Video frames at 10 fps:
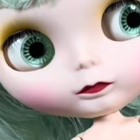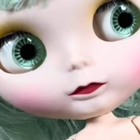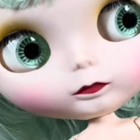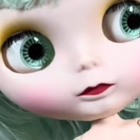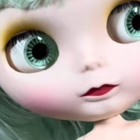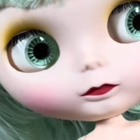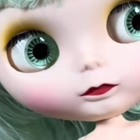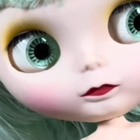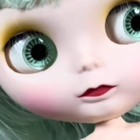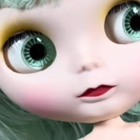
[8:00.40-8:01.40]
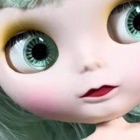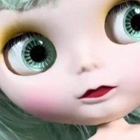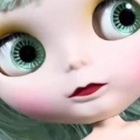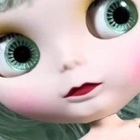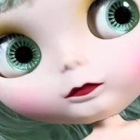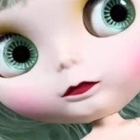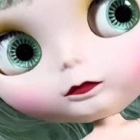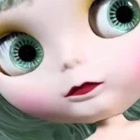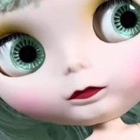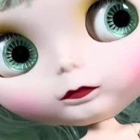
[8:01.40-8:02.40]
refer to as a pure
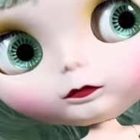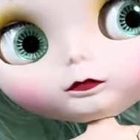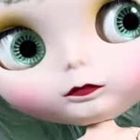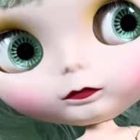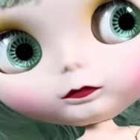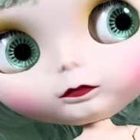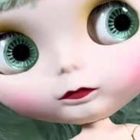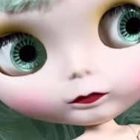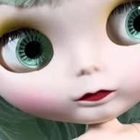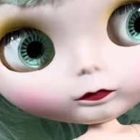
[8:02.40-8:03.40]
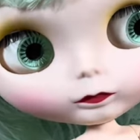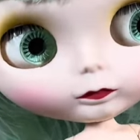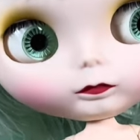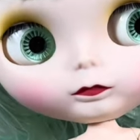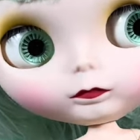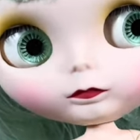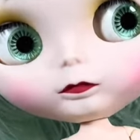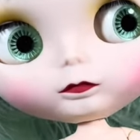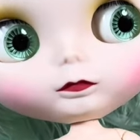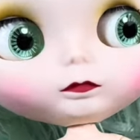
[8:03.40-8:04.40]
Nemo body. It has
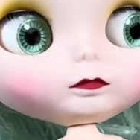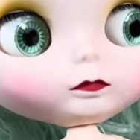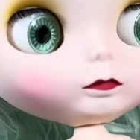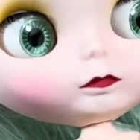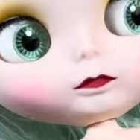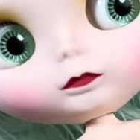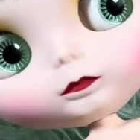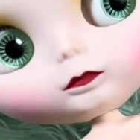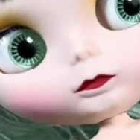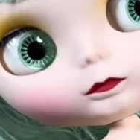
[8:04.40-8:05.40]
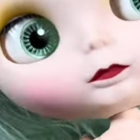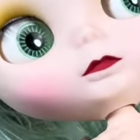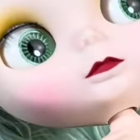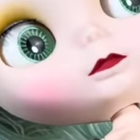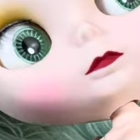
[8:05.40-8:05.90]
way more articulation than a